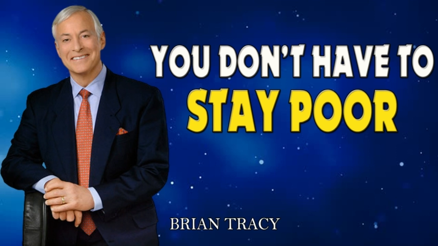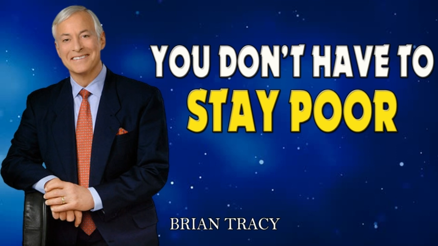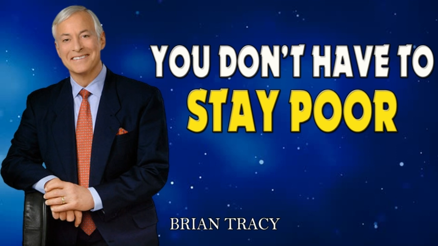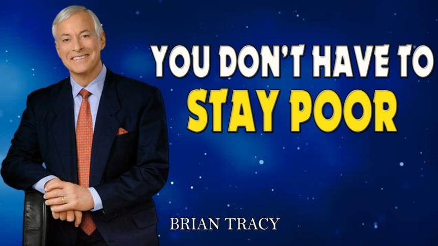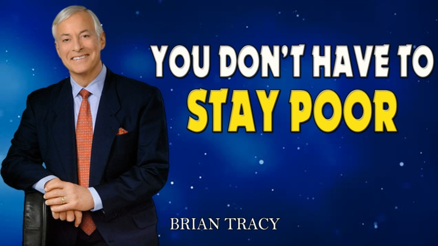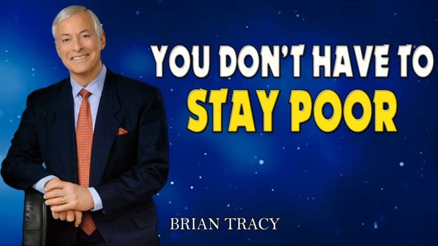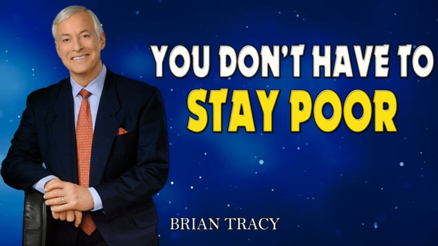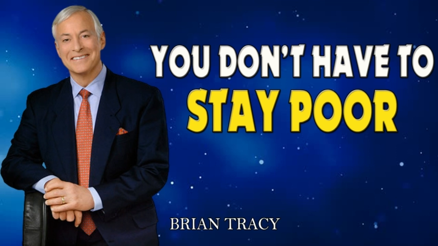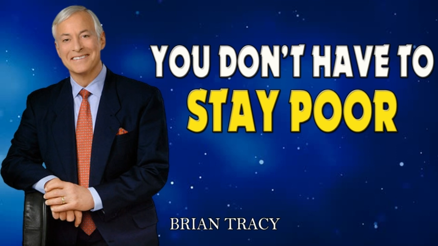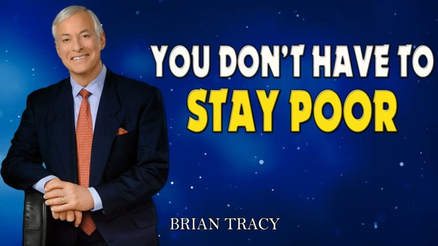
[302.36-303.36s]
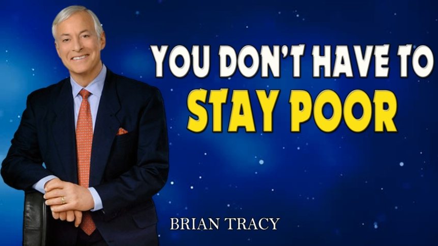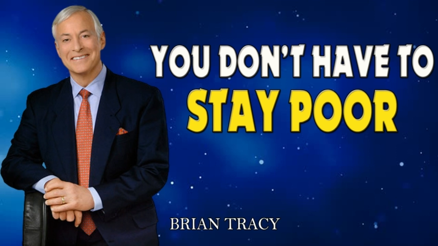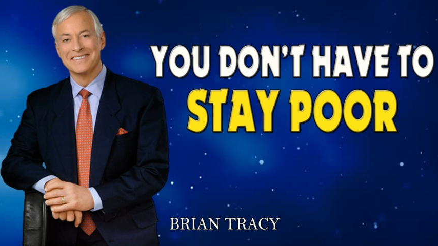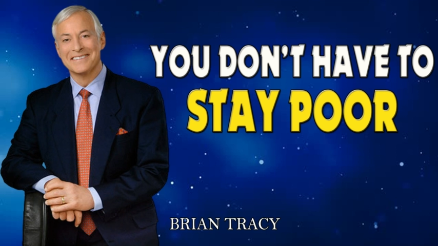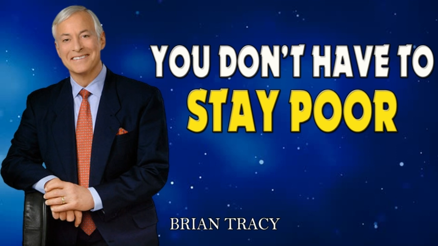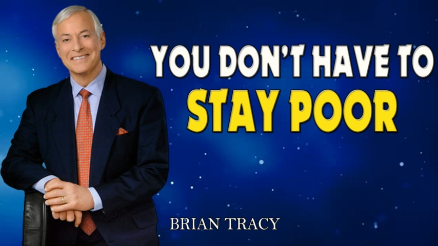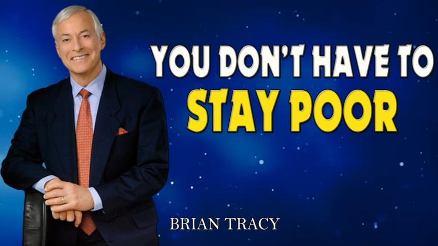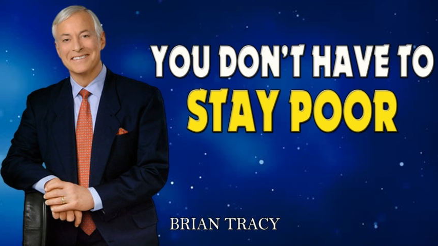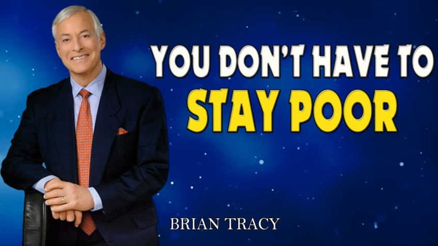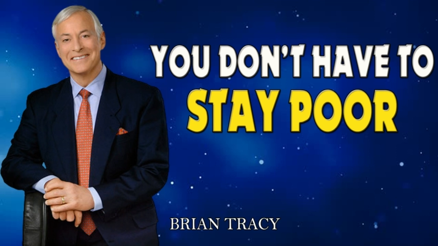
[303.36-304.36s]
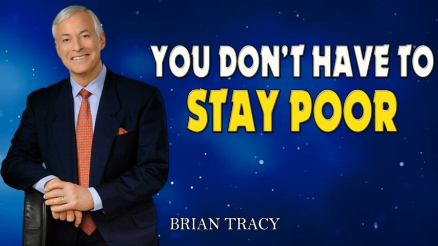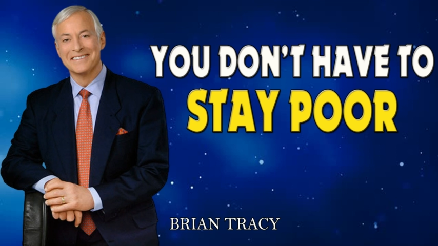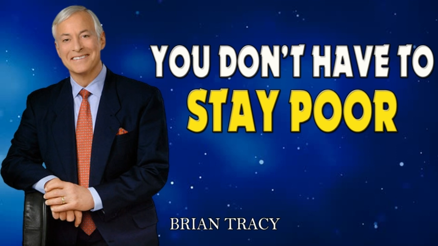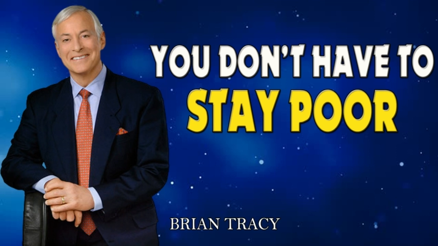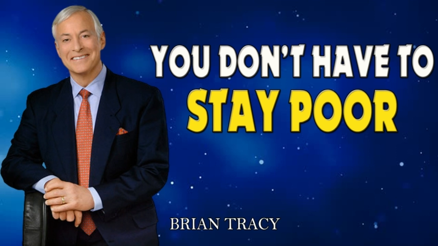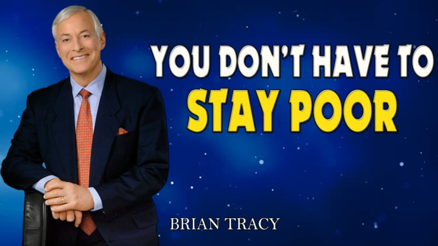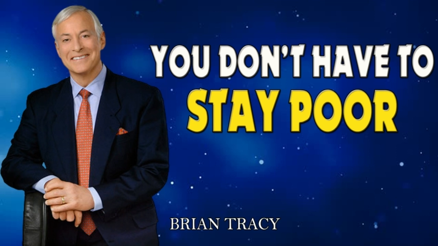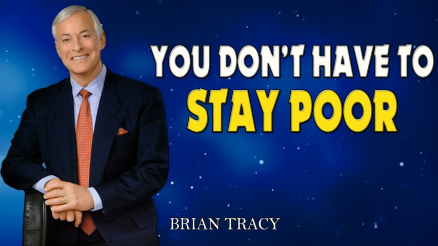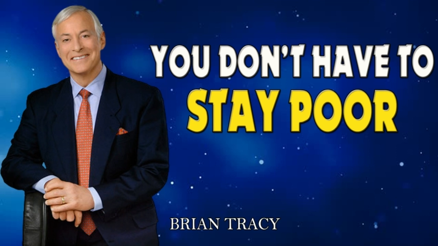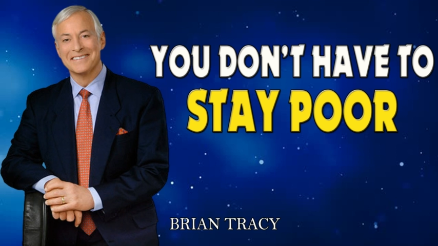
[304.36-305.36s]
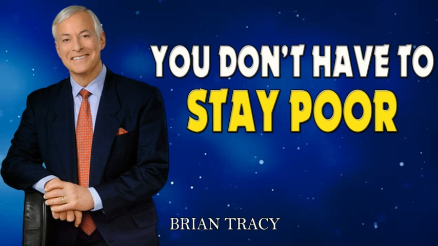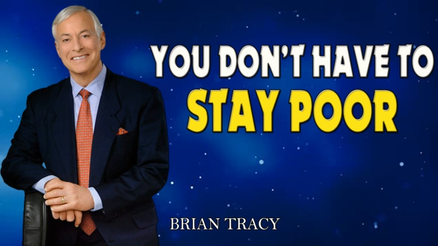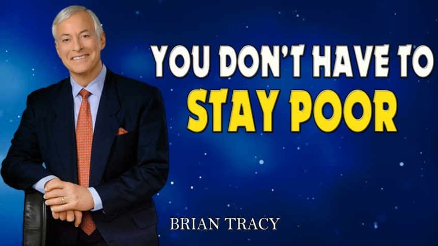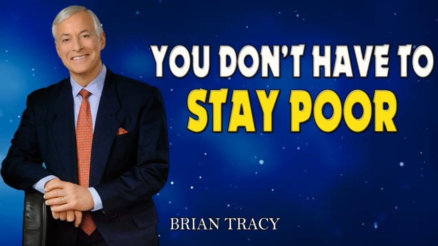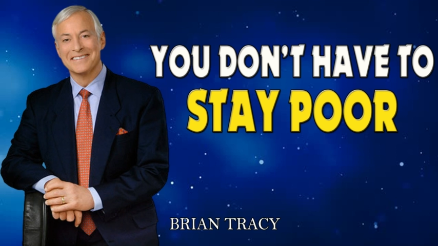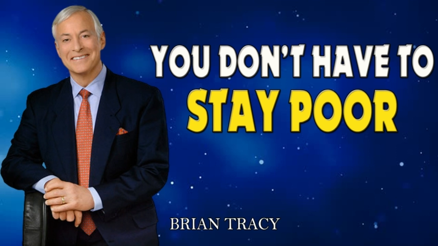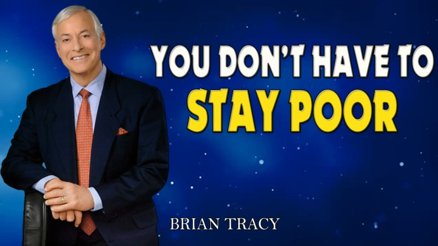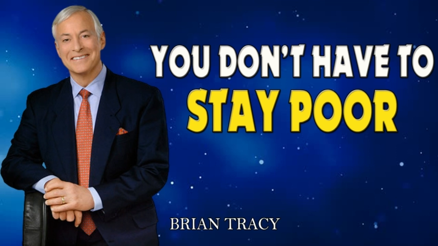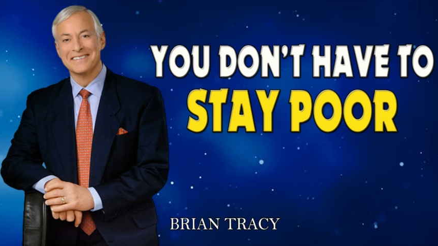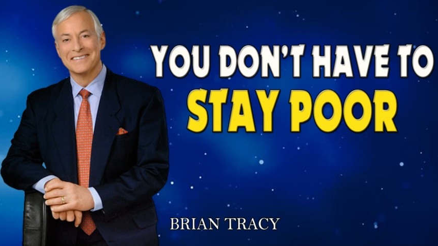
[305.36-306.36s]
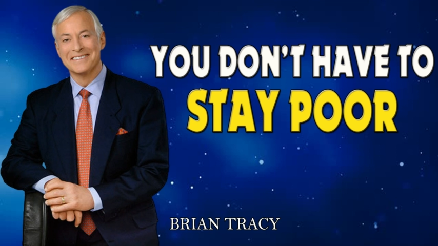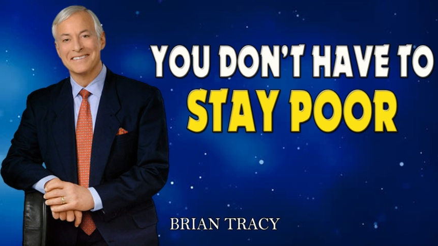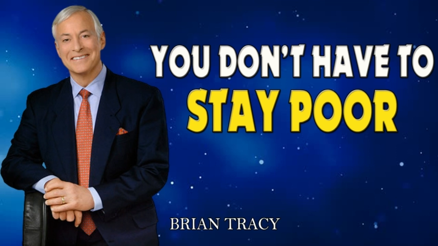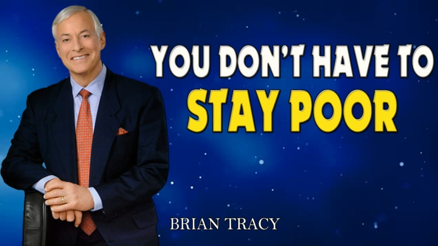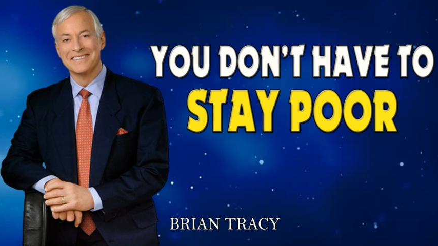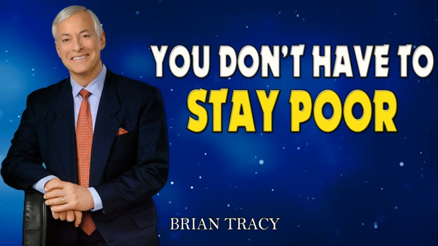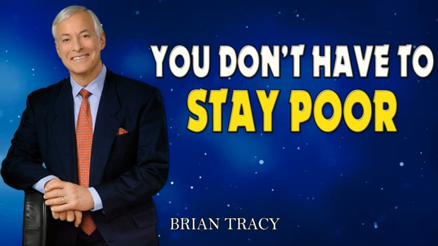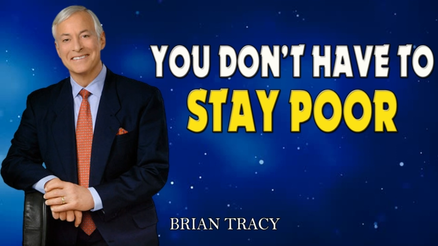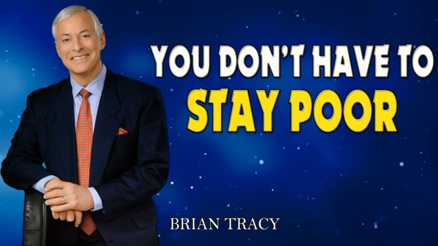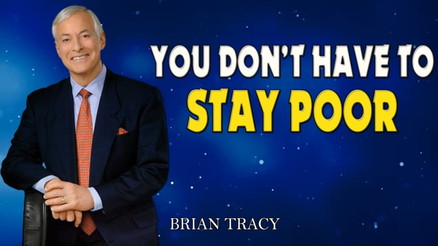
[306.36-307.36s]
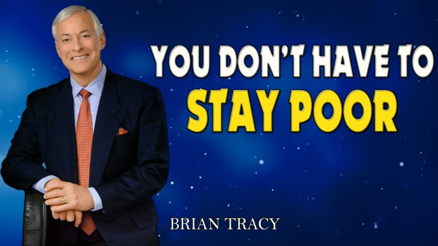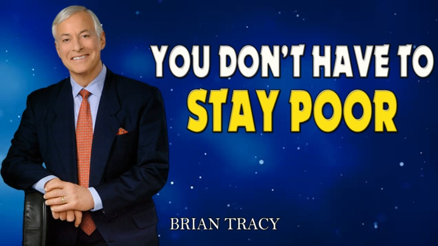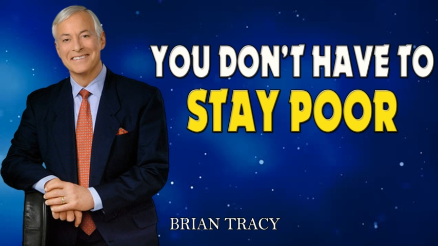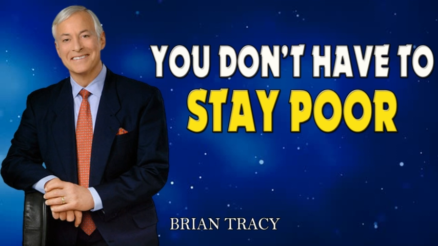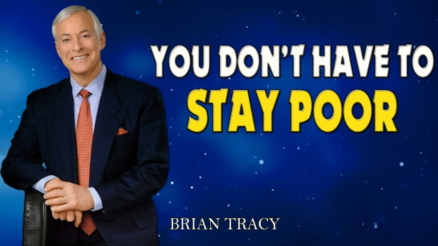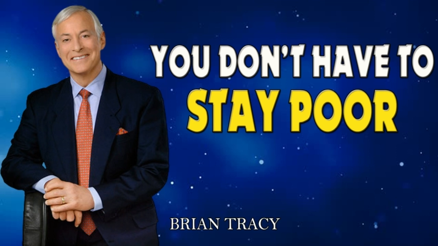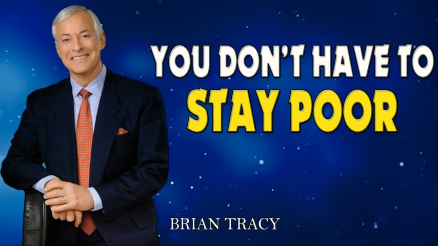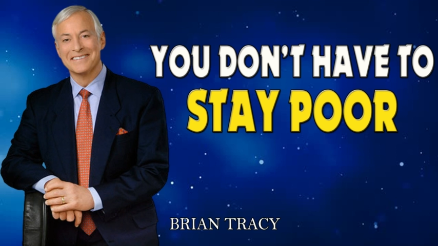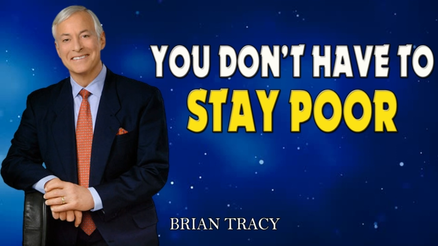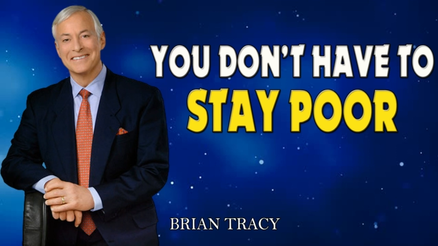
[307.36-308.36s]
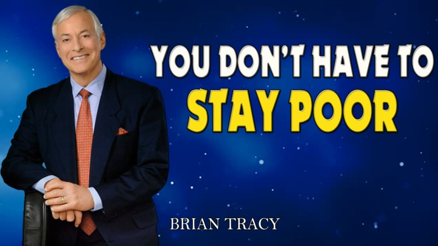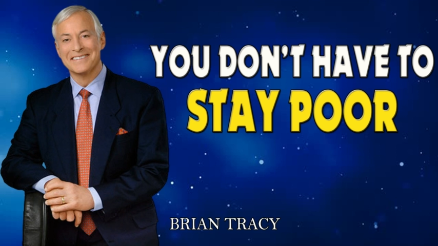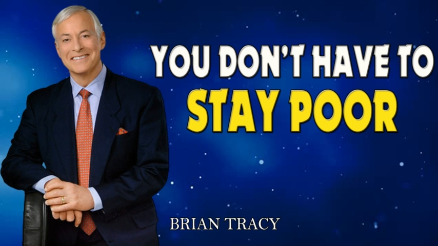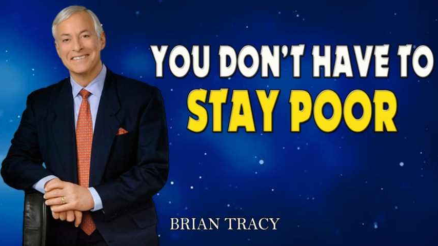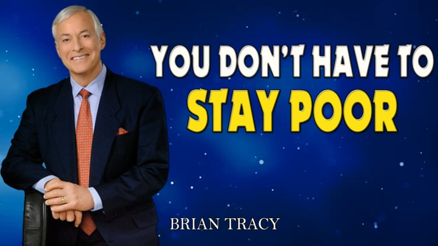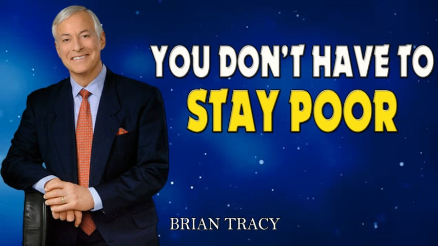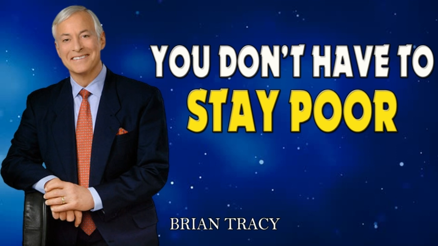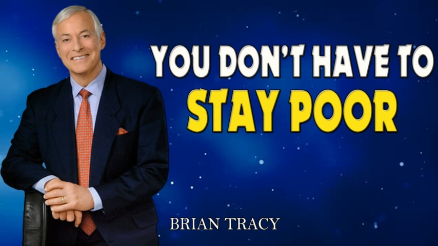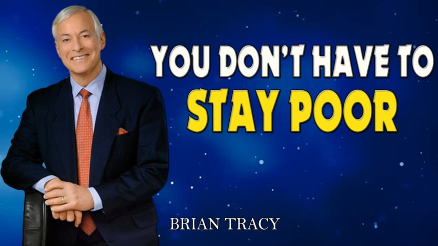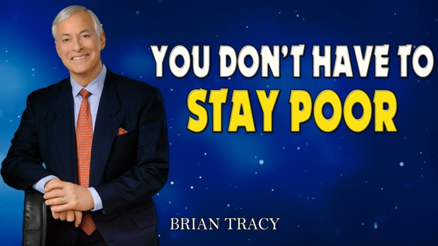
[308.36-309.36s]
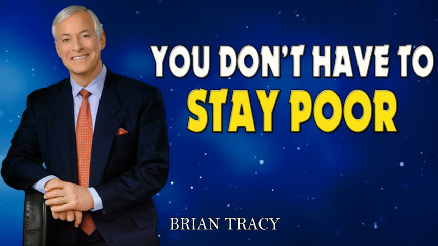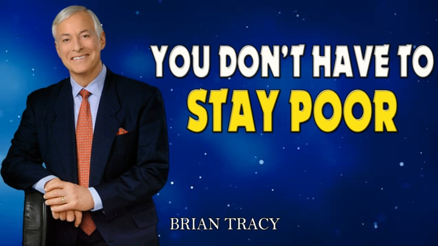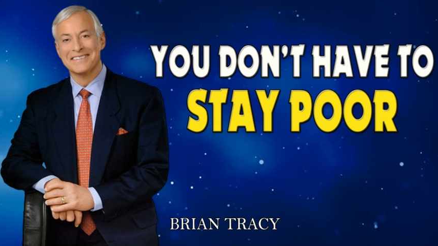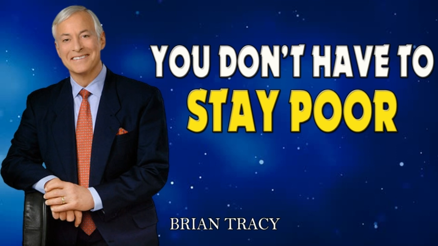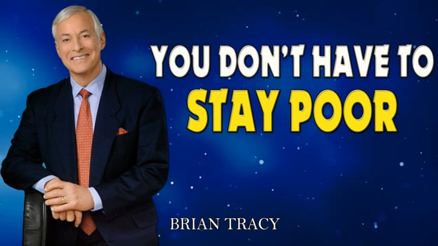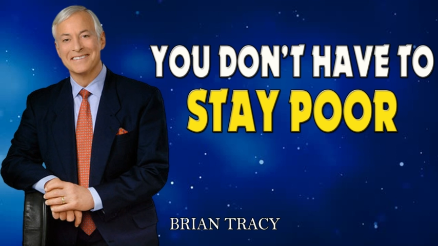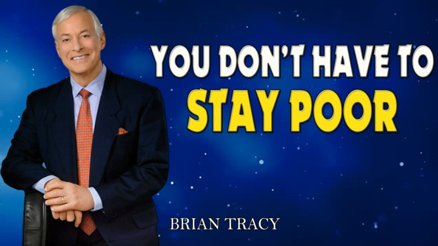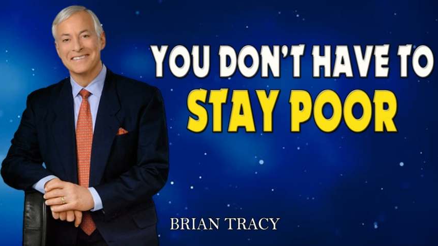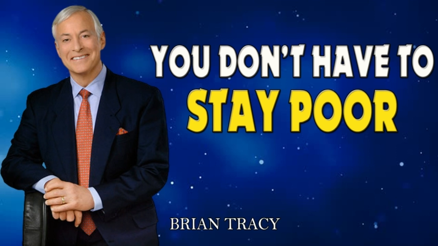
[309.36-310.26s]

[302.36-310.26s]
(no lip movement)